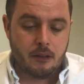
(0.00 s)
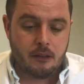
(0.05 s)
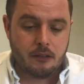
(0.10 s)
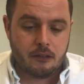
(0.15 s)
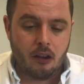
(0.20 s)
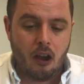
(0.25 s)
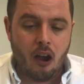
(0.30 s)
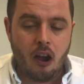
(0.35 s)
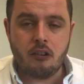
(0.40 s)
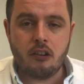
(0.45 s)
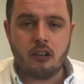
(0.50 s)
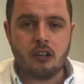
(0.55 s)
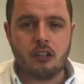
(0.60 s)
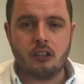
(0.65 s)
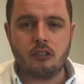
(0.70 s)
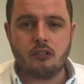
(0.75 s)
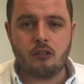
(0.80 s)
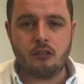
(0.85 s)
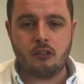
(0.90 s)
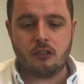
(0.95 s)
So how are you going
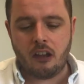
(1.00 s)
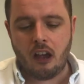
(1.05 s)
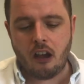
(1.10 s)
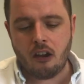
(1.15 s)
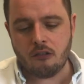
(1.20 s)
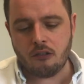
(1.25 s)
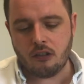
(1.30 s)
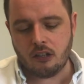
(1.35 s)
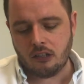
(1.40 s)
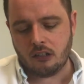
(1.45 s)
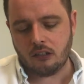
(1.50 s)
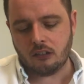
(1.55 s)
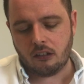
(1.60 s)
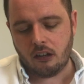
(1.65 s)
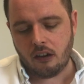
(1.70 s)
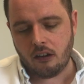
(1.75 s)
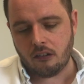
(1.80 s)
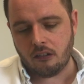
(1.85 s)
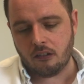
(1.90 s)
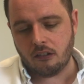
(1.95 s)
to do this? How are you going to
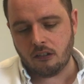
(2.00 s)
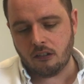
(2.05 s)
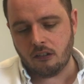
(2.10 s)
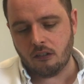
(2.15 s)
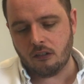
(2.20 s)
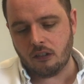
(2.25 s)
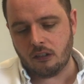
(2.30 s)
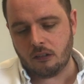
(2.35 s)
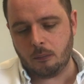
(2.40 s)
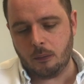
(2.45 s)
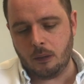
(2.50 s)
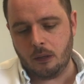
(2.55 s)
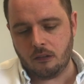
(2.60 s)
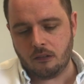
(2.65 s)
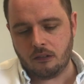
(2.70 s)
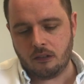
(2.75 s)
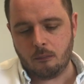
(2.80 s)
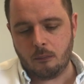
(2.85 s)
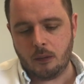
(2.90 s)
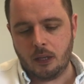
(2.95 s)
learn your
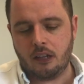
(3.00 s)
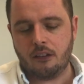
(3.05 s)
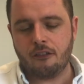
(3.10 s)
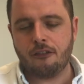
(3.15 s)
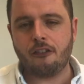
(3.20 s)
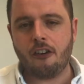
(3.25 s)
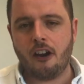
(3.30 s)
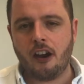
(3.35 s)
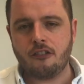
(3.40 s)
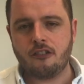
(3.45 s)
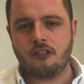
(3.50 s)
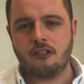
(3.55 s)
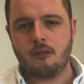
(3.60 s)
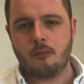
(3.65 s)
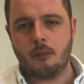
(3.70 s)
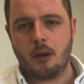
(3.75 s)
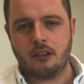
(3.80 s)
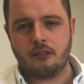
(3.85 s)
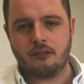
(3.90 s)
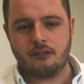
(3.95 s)
experience and make it fresh in your
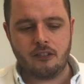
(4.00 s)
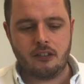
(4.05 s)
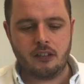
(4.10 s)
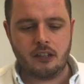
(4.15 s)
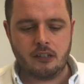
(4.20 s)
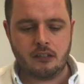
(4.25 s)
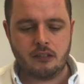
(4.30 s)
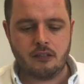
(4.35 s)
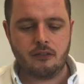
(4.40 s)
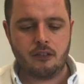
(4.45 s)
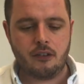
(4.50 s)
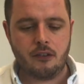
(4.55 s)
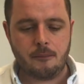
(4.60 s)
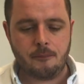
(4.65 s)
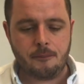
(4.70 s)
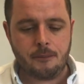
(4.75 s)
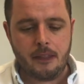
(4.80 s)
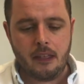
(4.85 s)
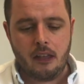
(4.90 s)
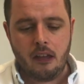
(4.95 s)
mind for the interview?
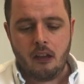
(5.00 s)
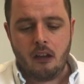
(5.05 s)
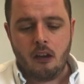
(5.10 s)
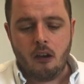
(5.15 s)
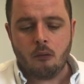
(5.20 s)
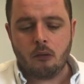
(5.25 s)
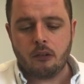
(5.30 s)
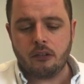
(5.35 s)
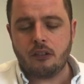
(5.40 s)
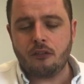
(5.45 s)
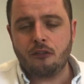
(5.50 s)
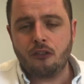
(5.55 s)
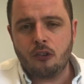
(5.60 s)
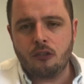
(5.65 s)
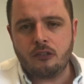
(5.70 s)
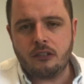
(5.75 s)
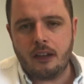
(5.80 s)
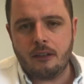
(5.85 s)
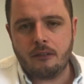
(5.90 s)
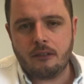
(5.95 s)
Well, there's a
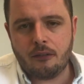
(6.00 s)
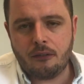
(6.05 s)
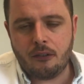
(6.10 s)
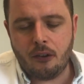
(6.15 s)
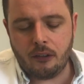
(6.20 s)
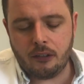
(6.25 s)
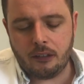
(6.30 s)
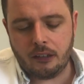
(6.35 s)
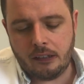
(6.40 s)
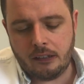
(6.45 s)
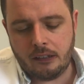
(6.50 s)
few tips I've got on